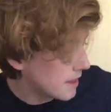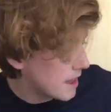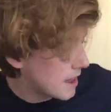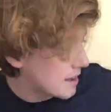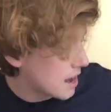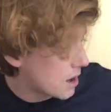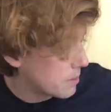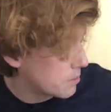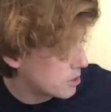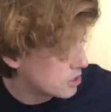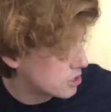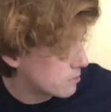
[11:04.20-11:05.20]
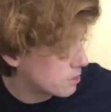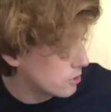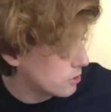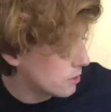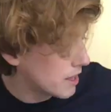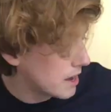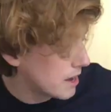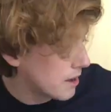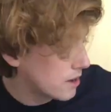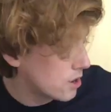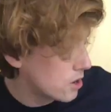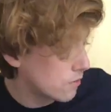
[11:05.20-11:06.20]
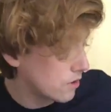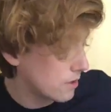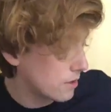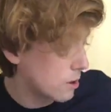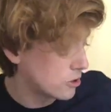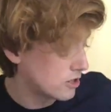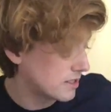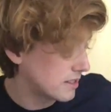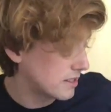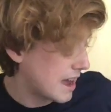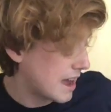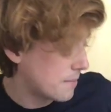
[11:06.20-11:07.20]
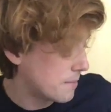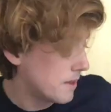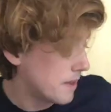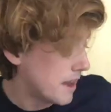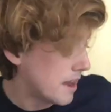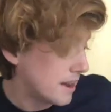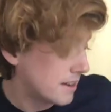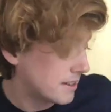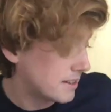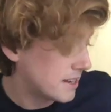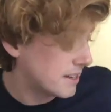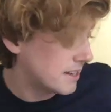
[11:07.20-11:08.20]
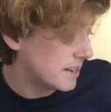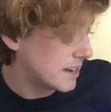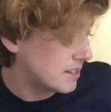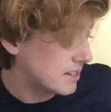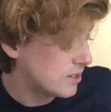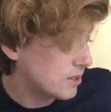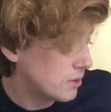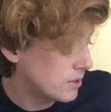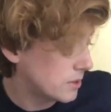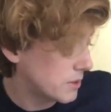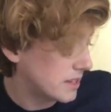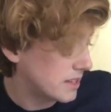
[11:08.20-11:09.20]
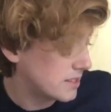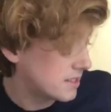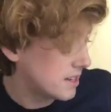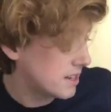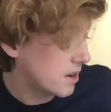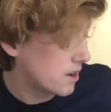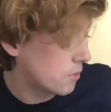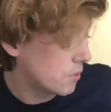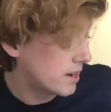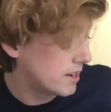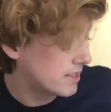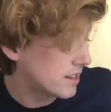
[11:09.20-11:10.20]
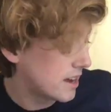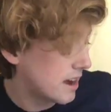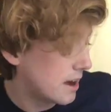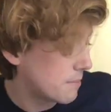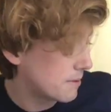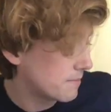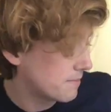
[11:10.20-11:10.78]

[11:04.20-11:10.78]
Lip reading: And now we push the blue play button over the potions lab, and I'll take you to day 2 so we can see what is up.